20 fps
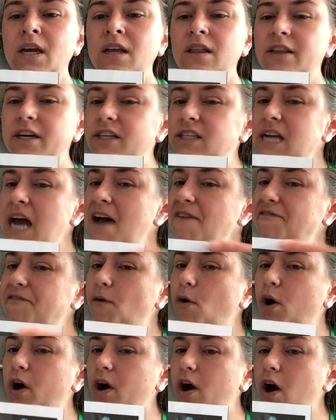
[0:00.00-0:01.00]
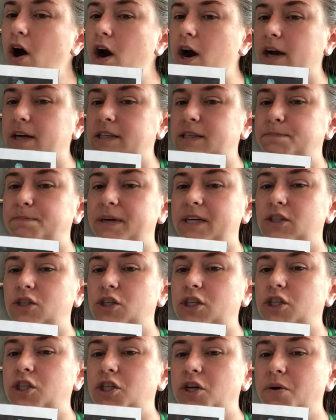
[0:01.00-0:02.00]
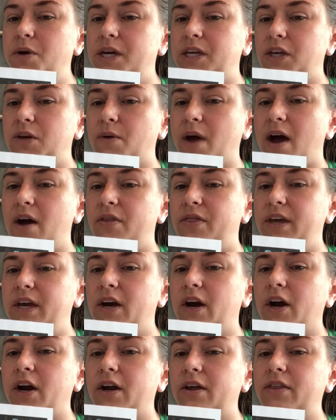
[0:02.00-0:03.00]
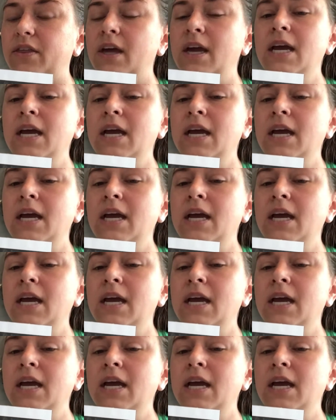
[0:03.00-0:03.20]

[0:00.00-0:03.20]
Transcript: There's not 4 Earths, but it's just showing you how the Earth,